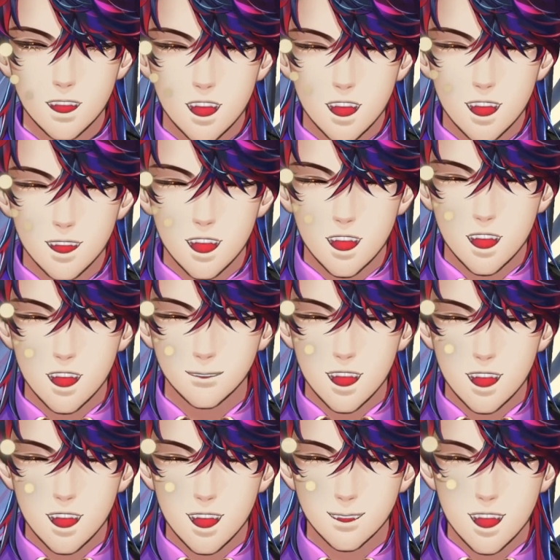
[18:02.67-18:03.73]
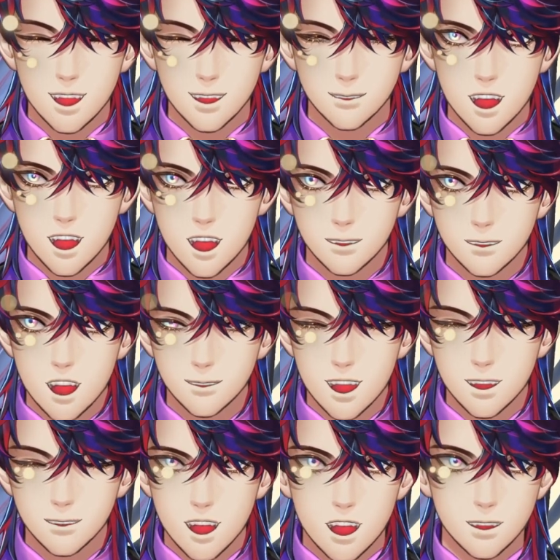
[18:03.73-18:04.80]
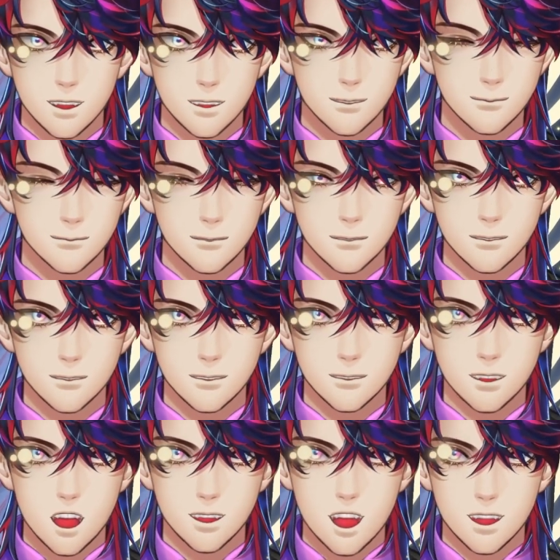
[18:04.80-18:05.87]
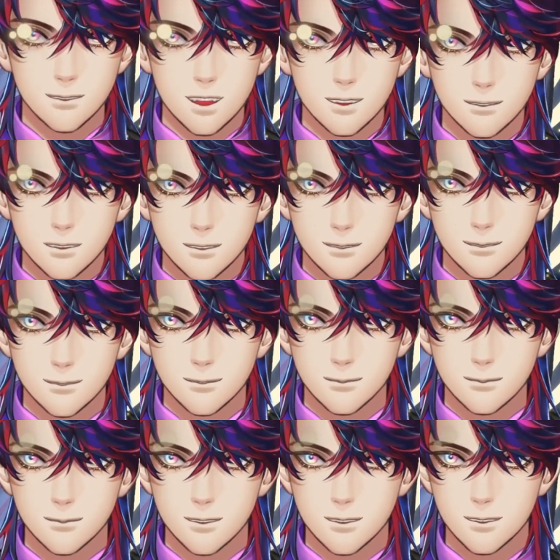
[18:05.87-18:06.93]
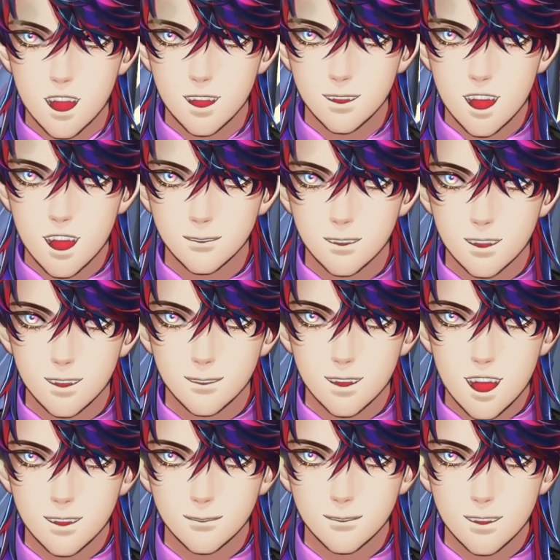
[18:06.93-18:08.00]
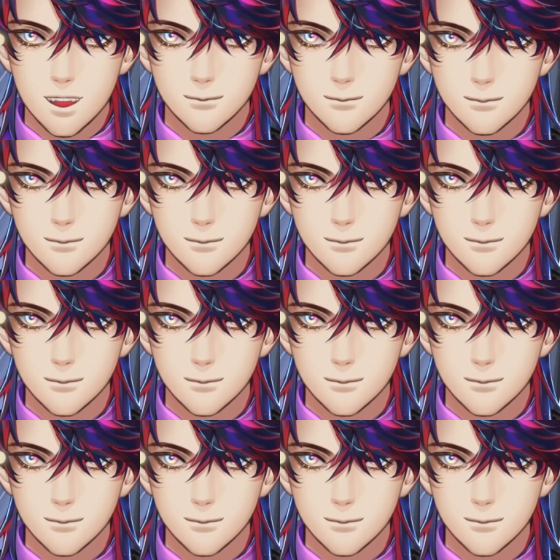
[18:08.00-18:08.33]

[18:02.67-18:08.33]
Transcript: It's. I imagine the story is pretty long, at this point. Strange days for the task force.